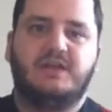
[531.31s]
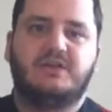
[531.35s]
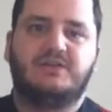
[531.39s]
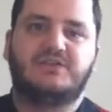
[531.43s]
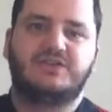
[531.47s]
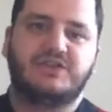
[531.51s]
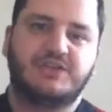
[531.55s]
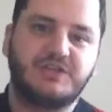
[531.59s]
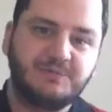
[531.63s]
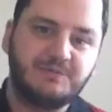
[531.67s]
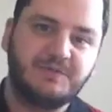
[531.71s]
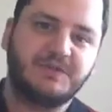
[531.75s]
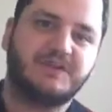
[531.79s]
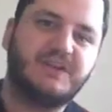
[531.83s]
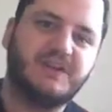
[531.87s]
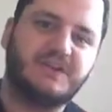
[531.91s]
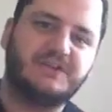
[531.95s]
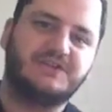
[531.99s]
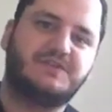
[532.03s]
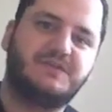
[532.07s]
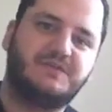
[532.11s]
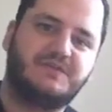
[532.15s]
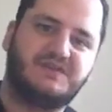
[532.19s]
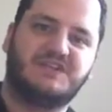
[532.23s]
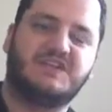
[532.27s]
Just
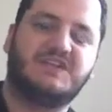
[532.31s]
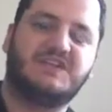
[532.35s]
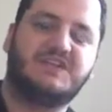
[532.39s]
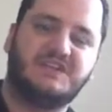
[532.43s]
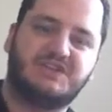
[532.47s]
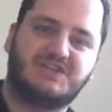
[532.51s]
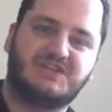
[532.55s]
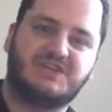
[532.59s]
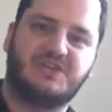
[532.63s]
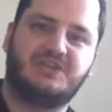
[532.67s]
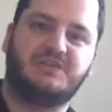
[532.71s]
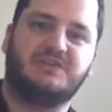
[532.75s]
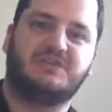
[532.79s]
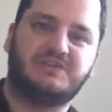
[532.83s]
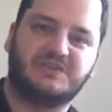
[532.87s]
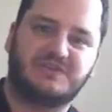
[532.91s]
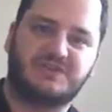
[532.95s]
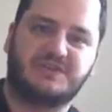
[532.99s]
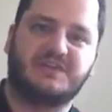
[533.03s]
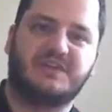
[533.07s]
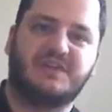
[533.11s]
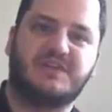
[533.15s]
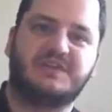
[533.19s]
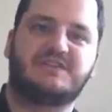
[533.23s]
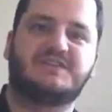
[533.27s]
because you've seen
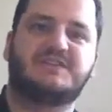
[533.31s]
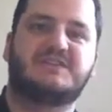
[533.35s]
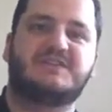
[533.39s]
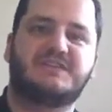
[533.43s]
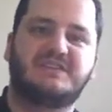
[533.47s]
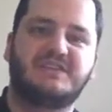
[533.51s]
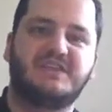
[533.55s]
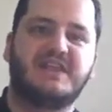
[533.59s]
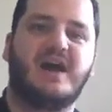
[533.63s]
Schindler's List does